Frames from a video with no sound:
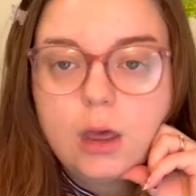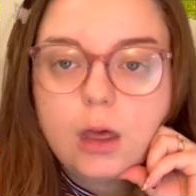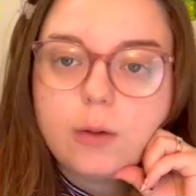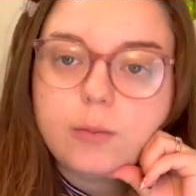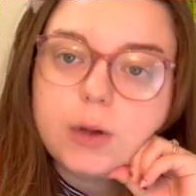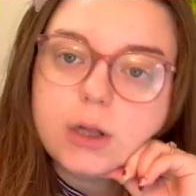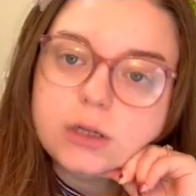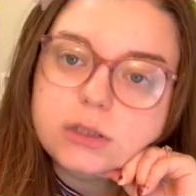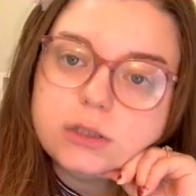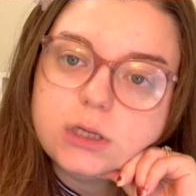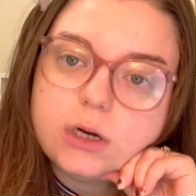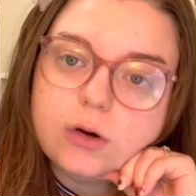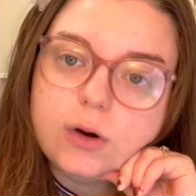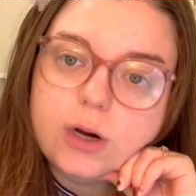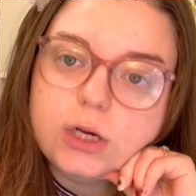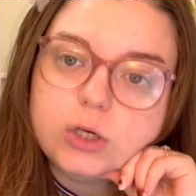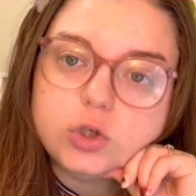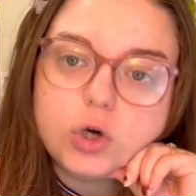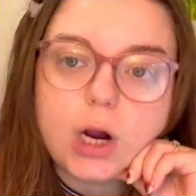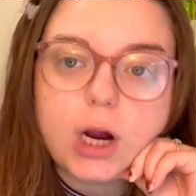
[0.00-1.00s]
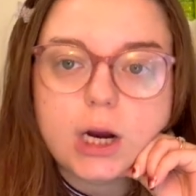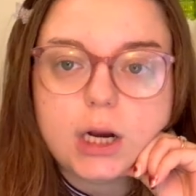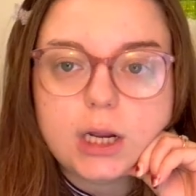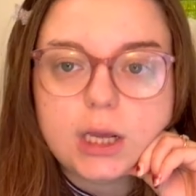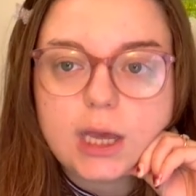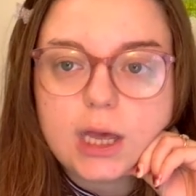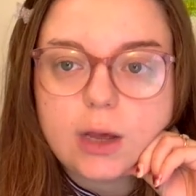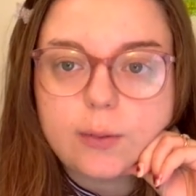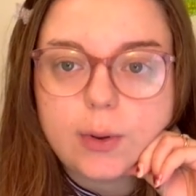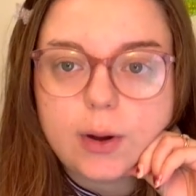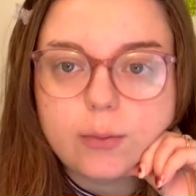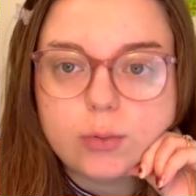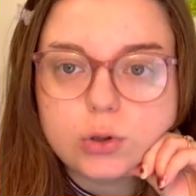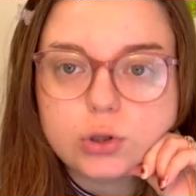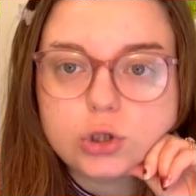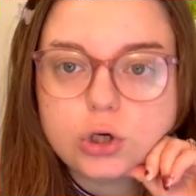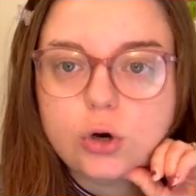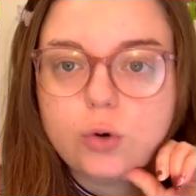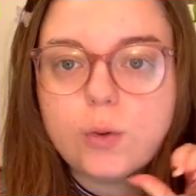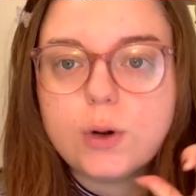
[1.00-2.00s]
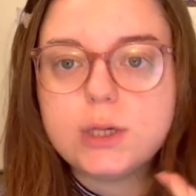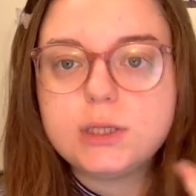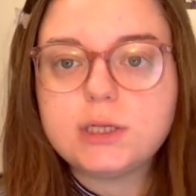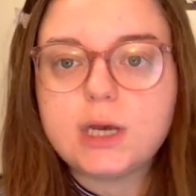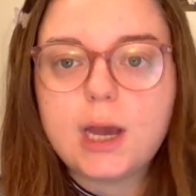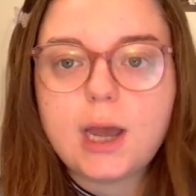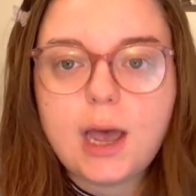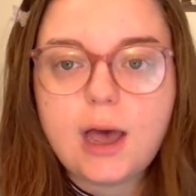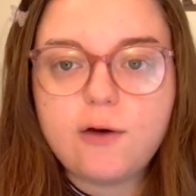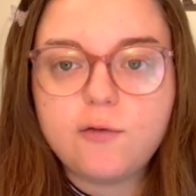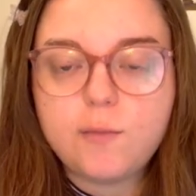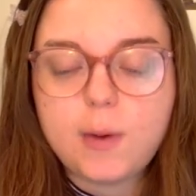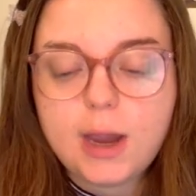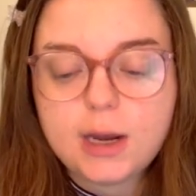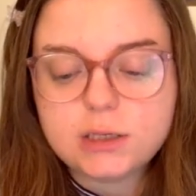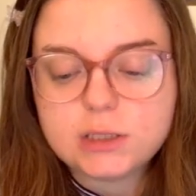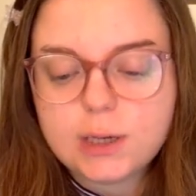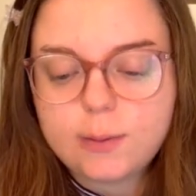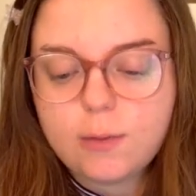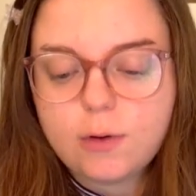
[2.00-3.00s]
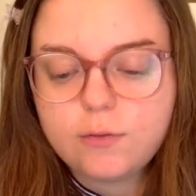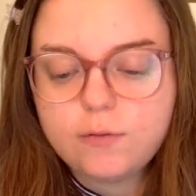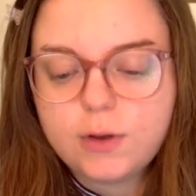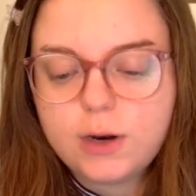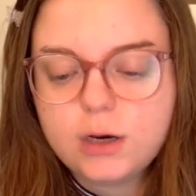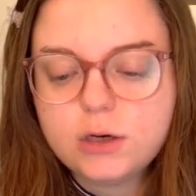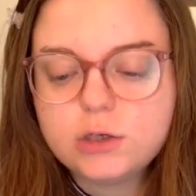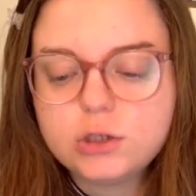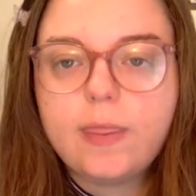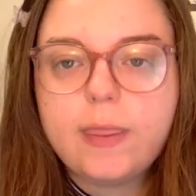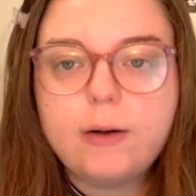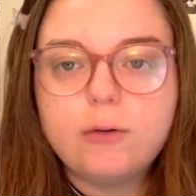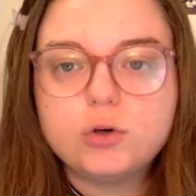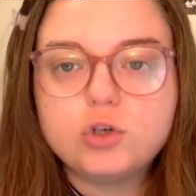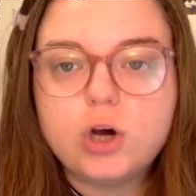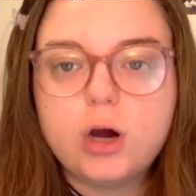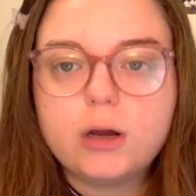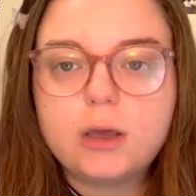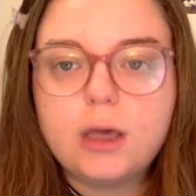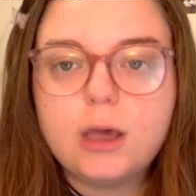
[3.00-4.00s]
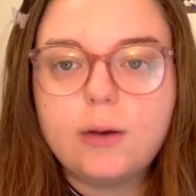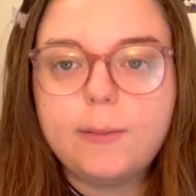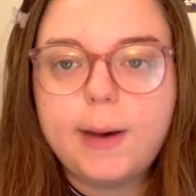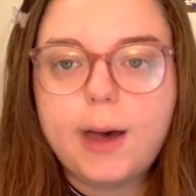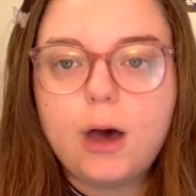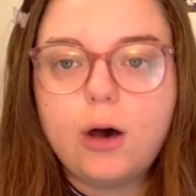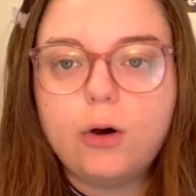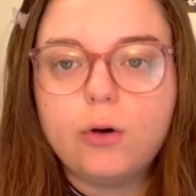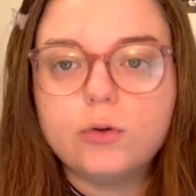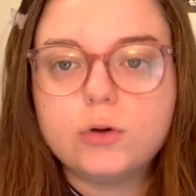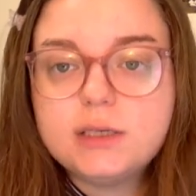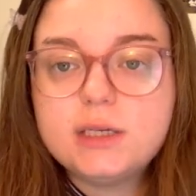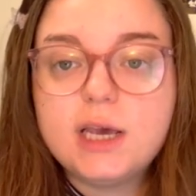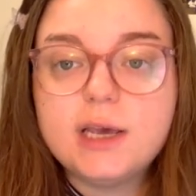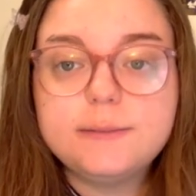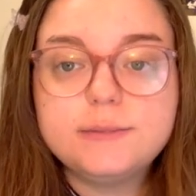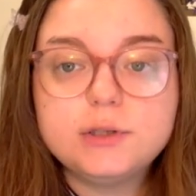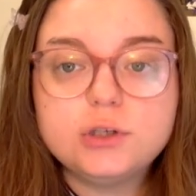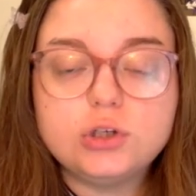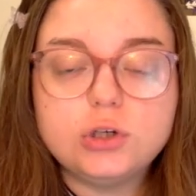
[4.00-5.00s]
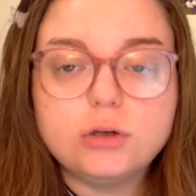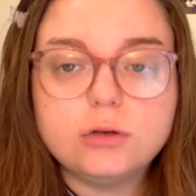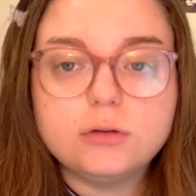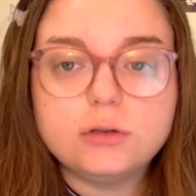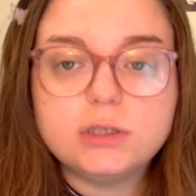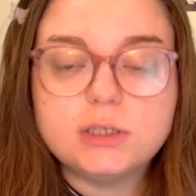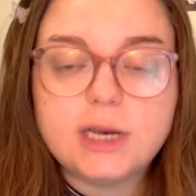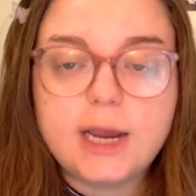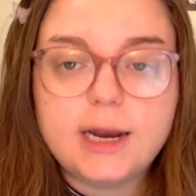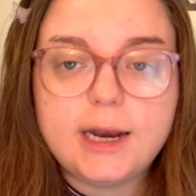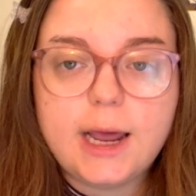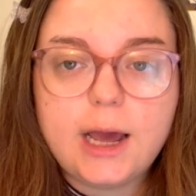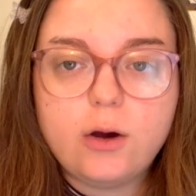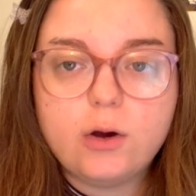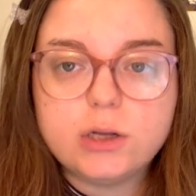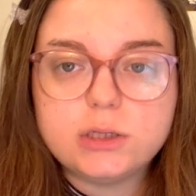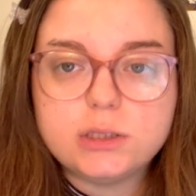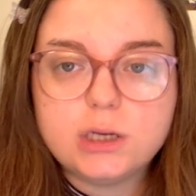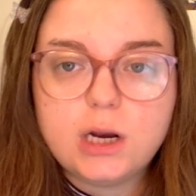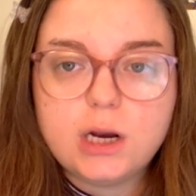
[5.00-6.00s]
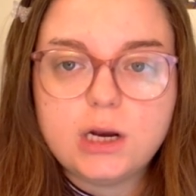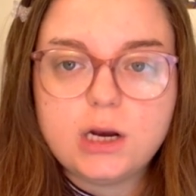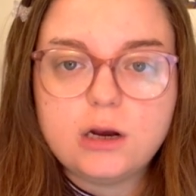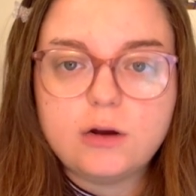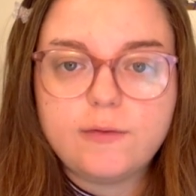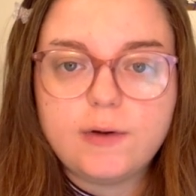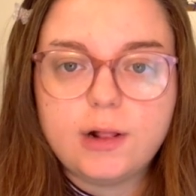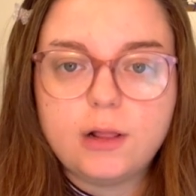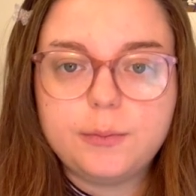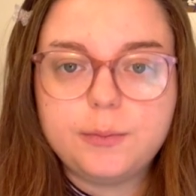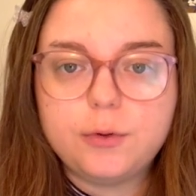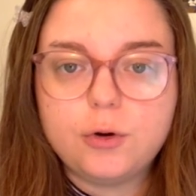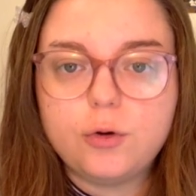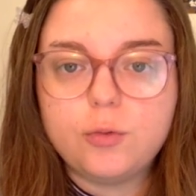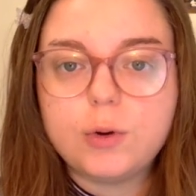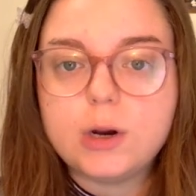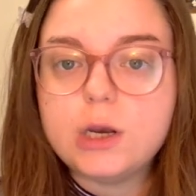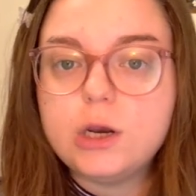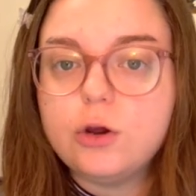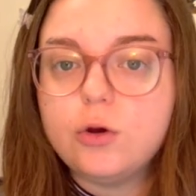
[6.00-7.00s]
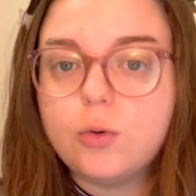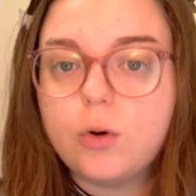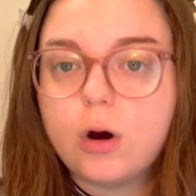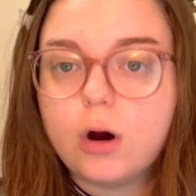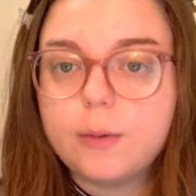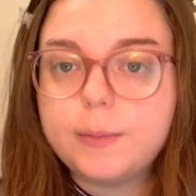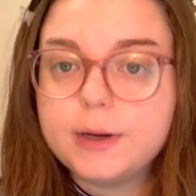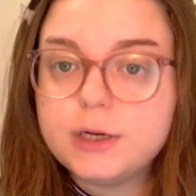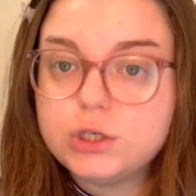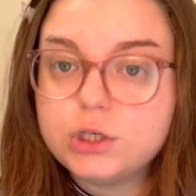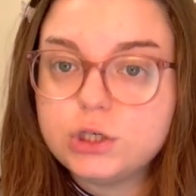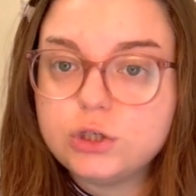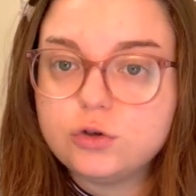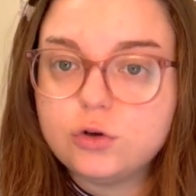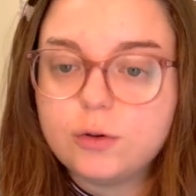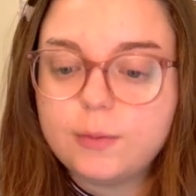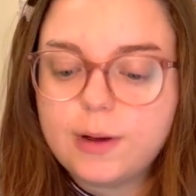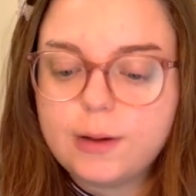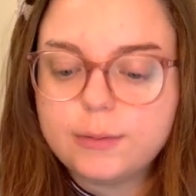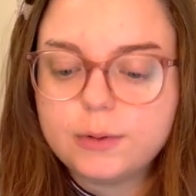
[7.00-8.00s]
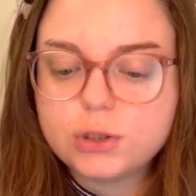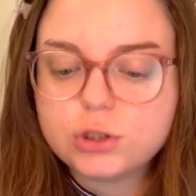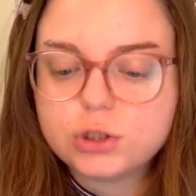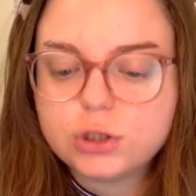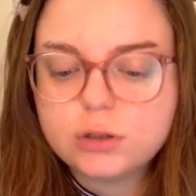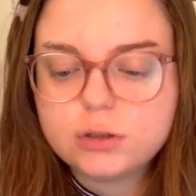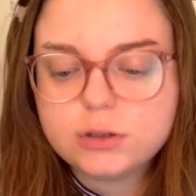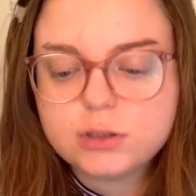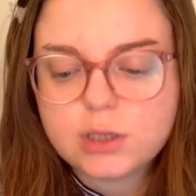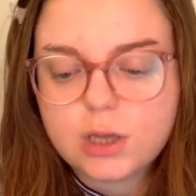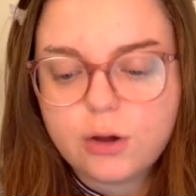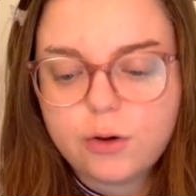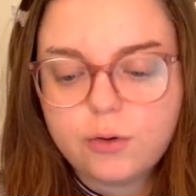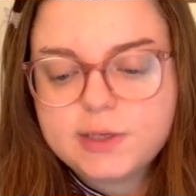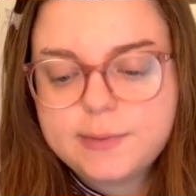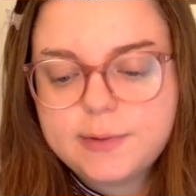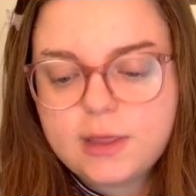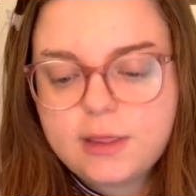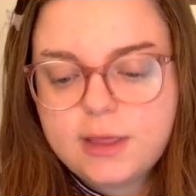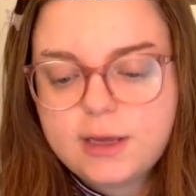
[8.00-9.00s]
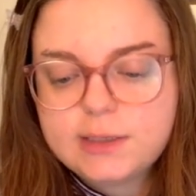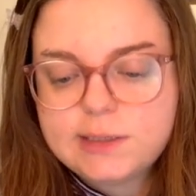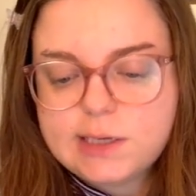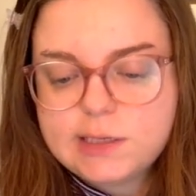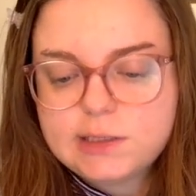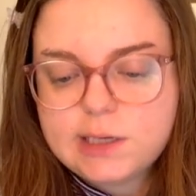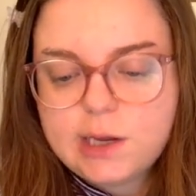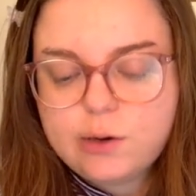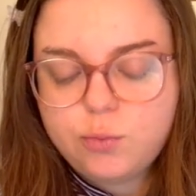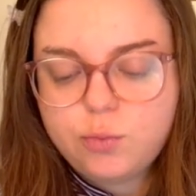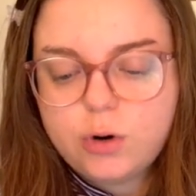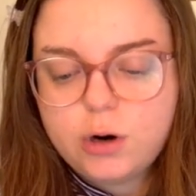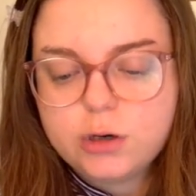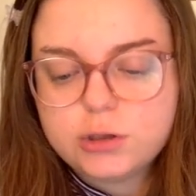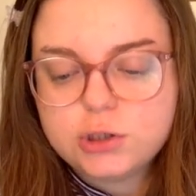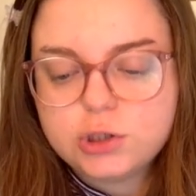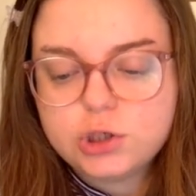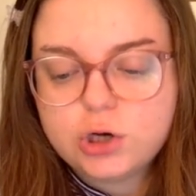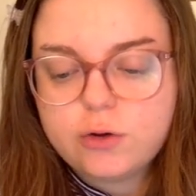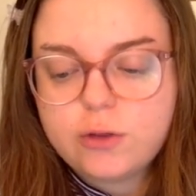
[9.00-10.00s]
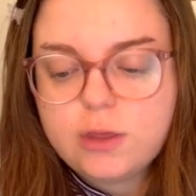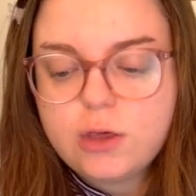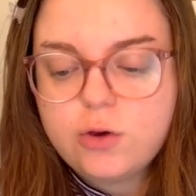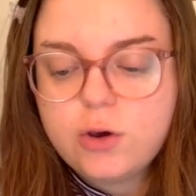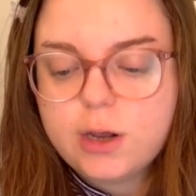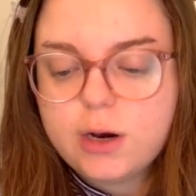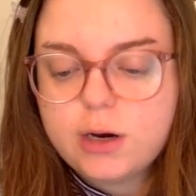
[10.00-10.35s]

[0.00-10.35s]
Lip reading: considering trying to get a publisher once I have my demo finished. They were talking about tips to stand out as an indie developer when you are pitching to a publisher. So some of the things they said were to show that you can